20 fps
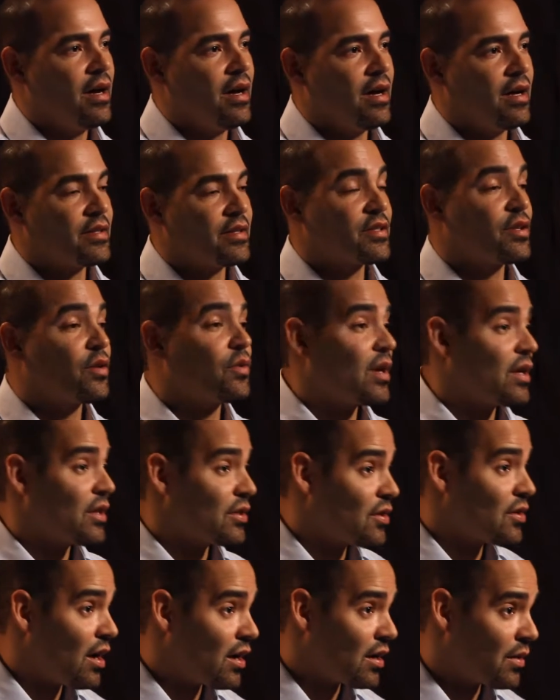Uh, is it okay to
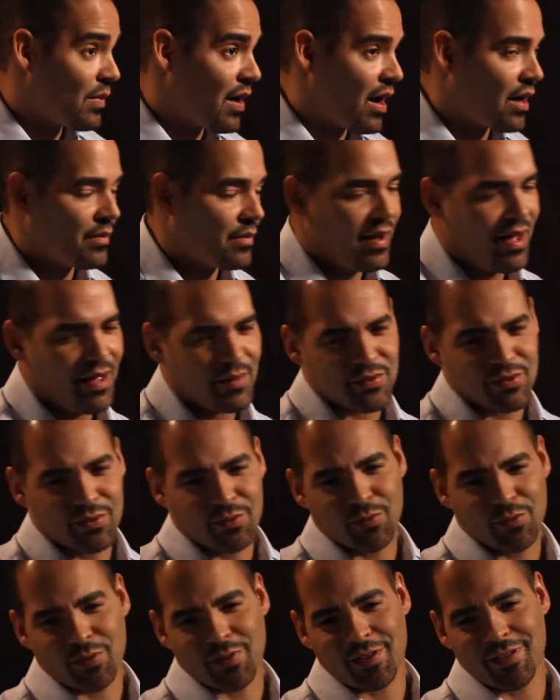talk about them?
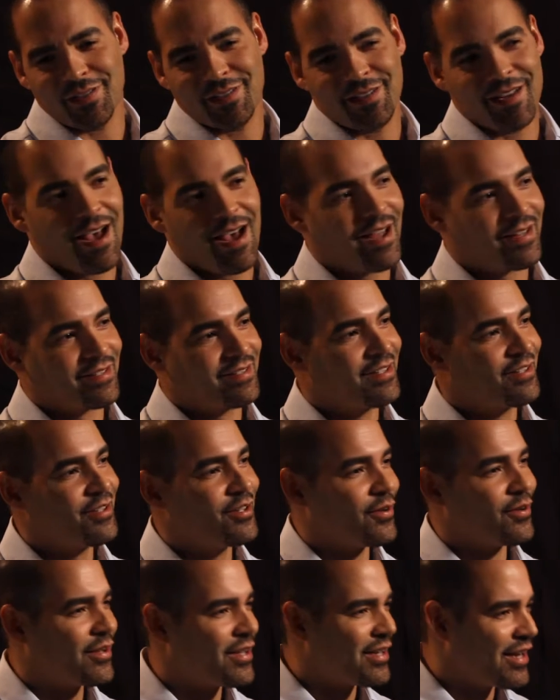Absolutely not. You
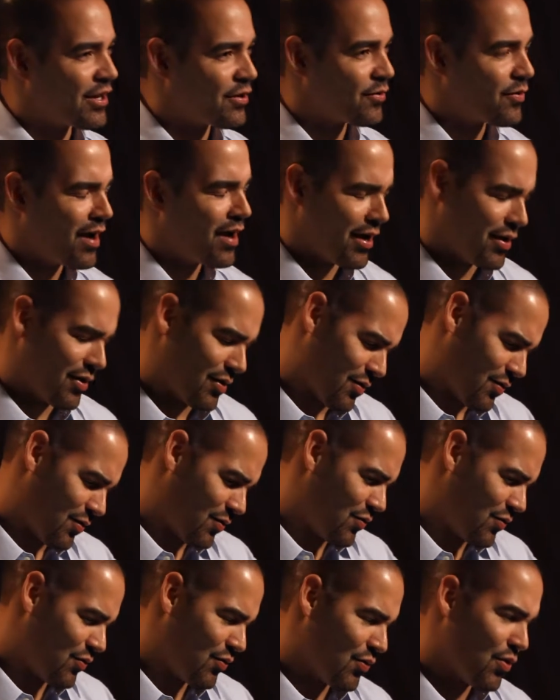know, can I cry?
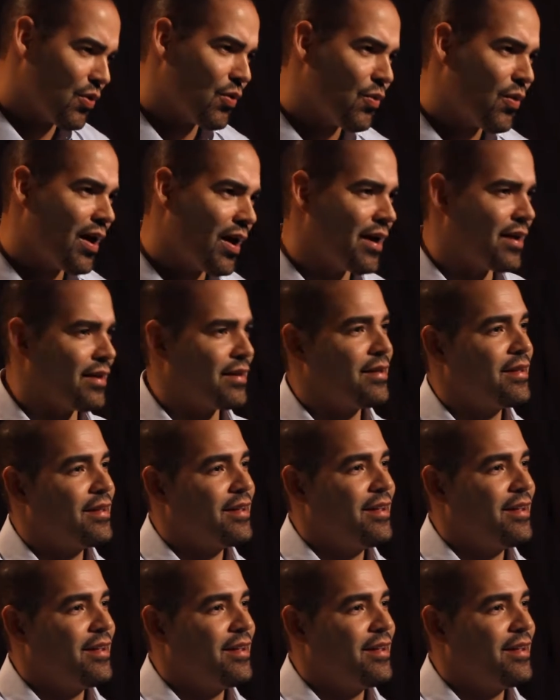No way.